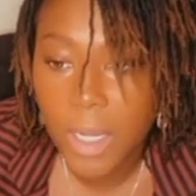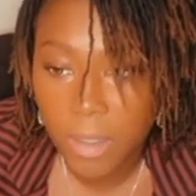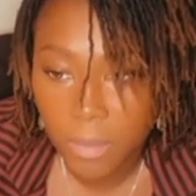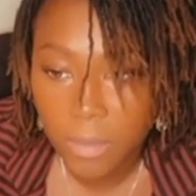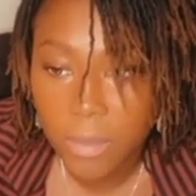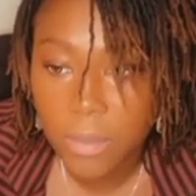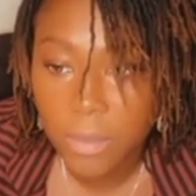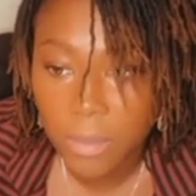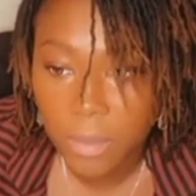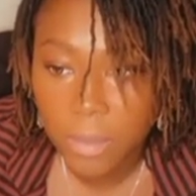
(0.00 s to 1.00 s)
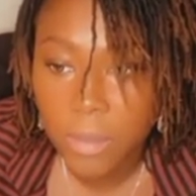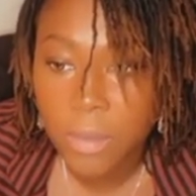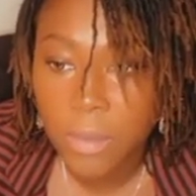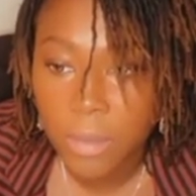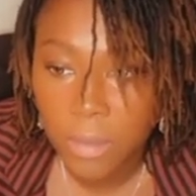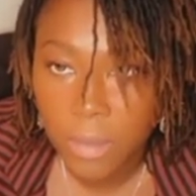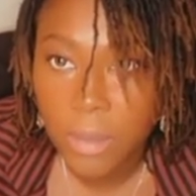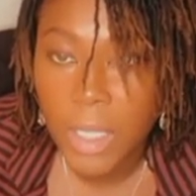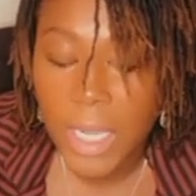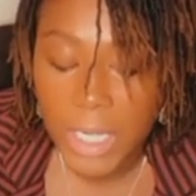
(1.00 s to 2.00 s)
But respiratory,
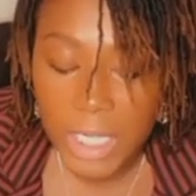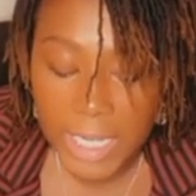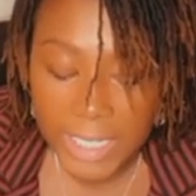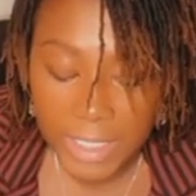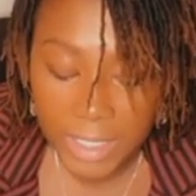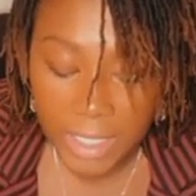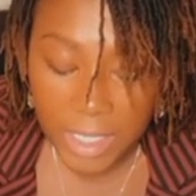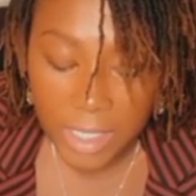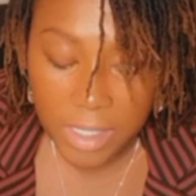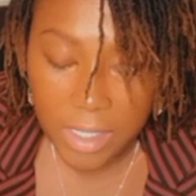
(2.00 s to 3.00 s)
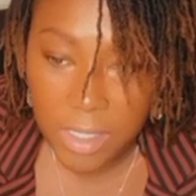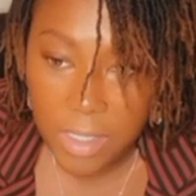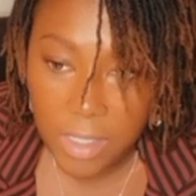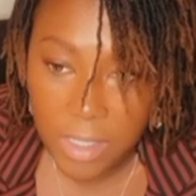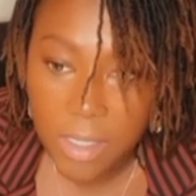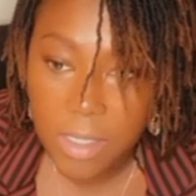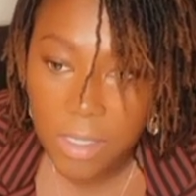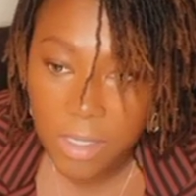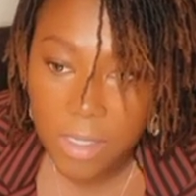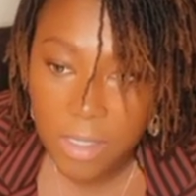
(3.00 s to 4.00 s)
they were in the same block, but it's
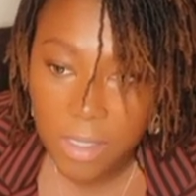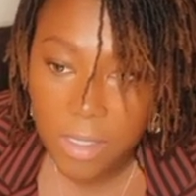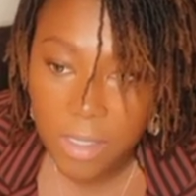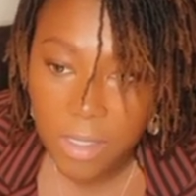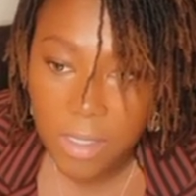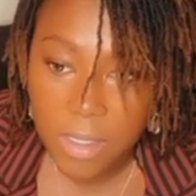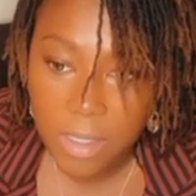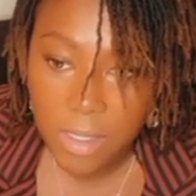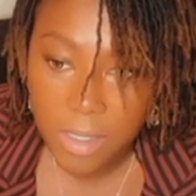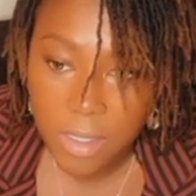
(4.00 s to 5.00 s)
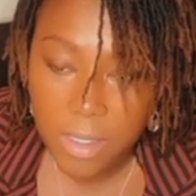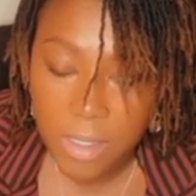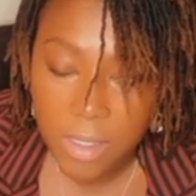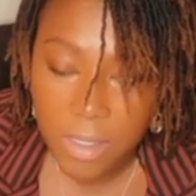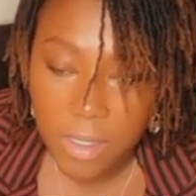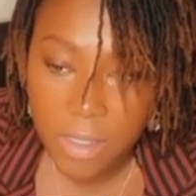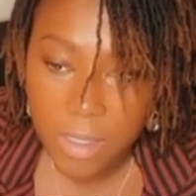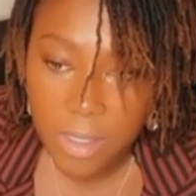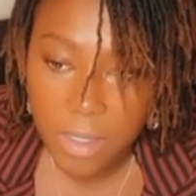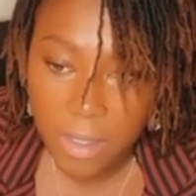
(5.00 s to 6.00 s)
taking longer to learn
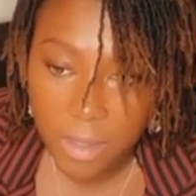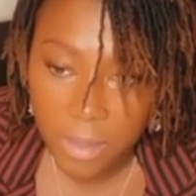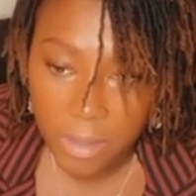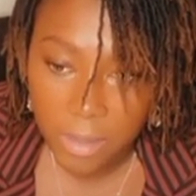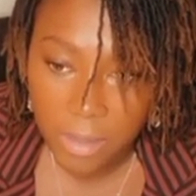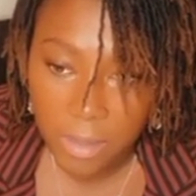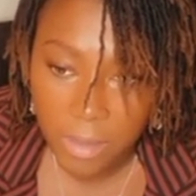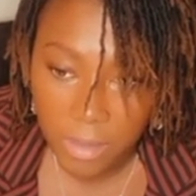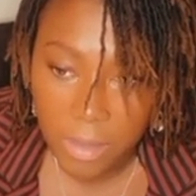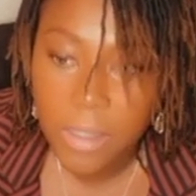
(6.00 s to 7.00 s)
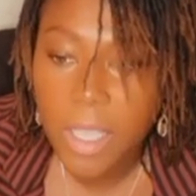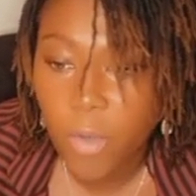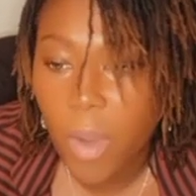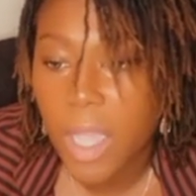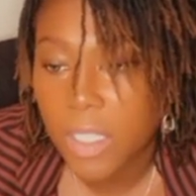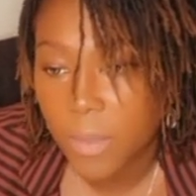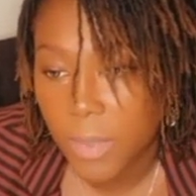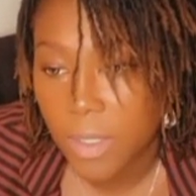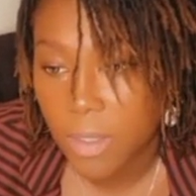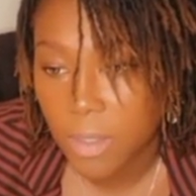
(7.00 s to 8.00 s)
cardiology than it did for
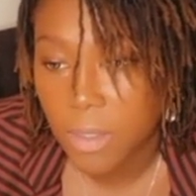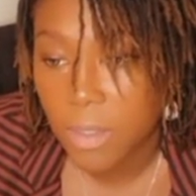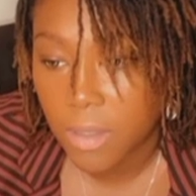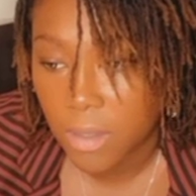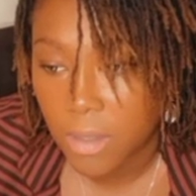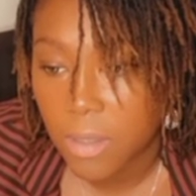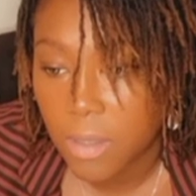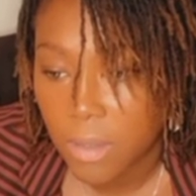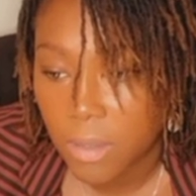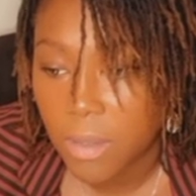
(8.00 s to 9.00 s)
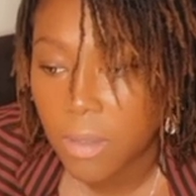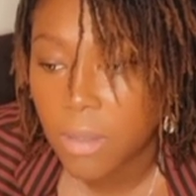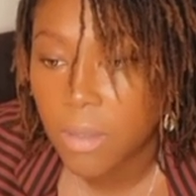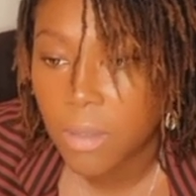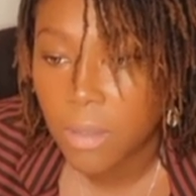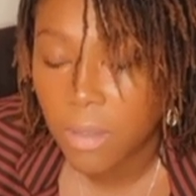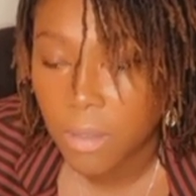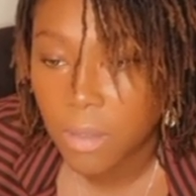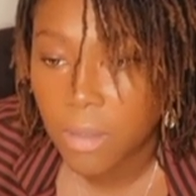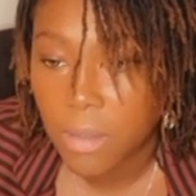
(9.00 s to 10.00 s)
me to respiratory. So
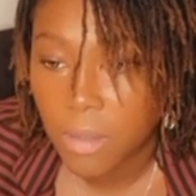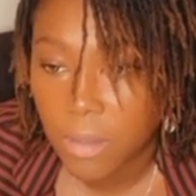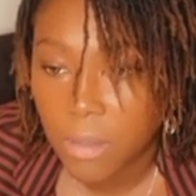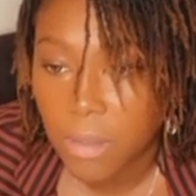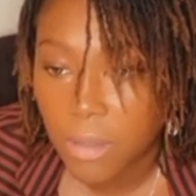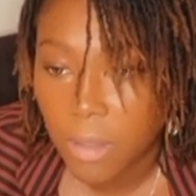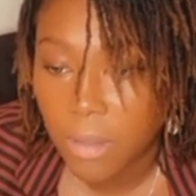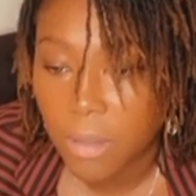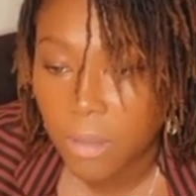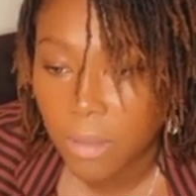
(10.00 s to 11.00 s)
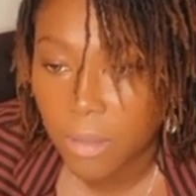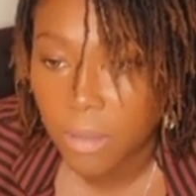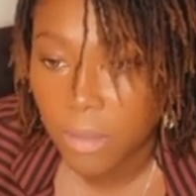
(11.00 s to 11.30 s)
it was.